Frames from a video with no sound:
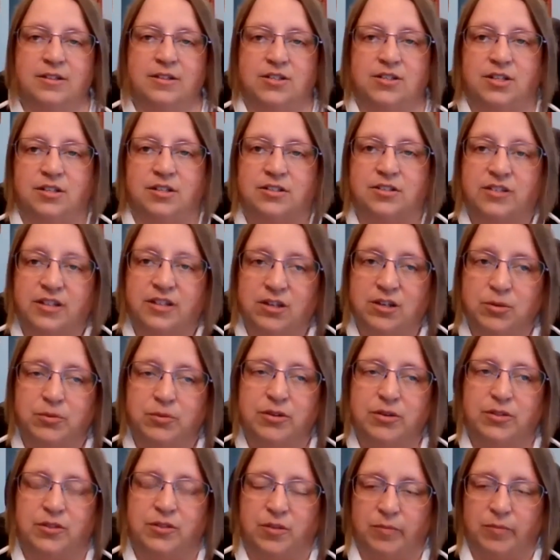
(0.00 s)
to deal
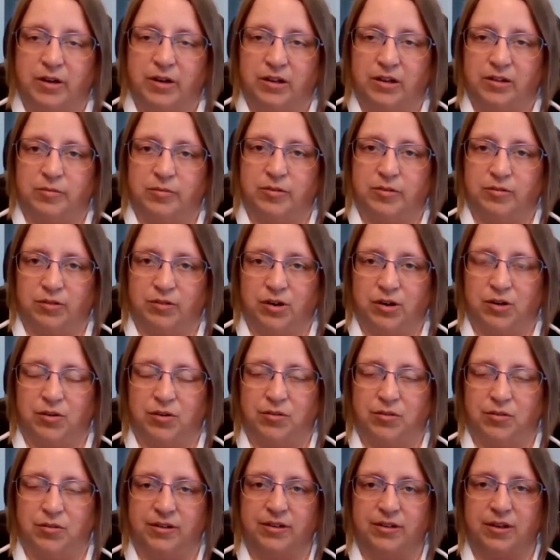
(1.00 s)
with the Marilyn
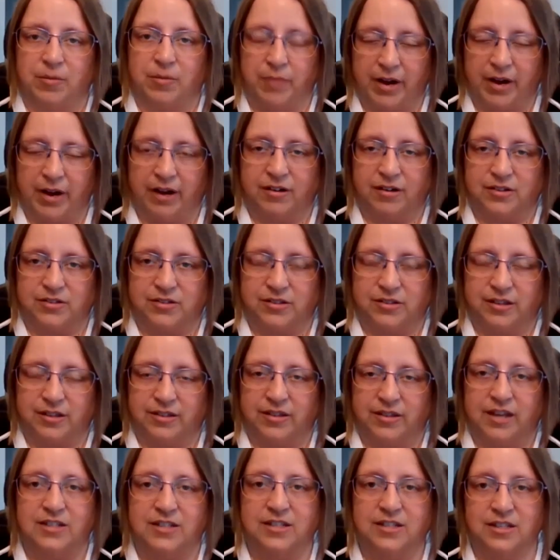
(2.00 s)
Monroe comparison,
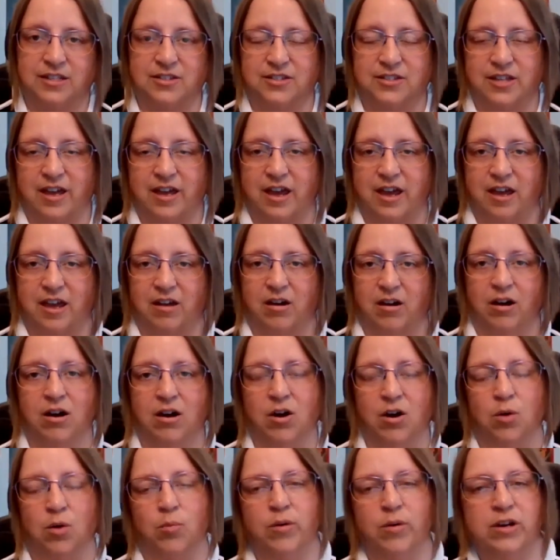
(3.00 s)
they did say,
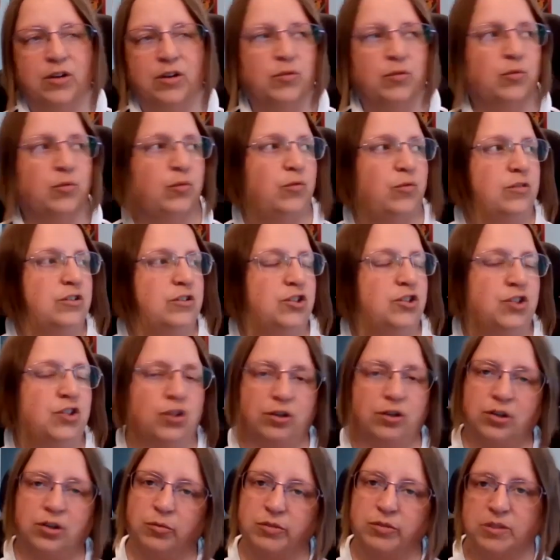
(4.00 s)
oh, what if
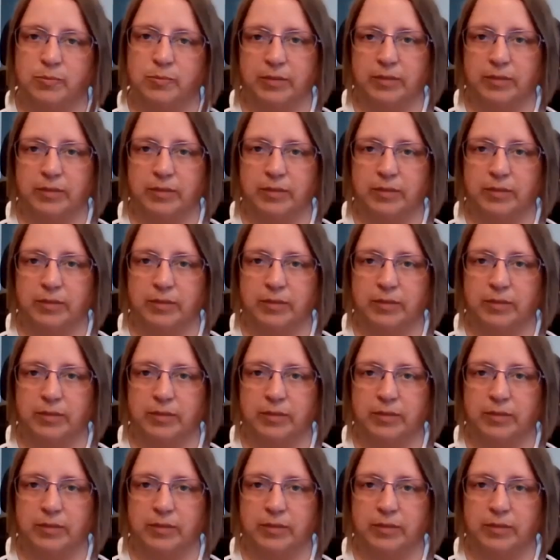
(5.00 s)
Sugar was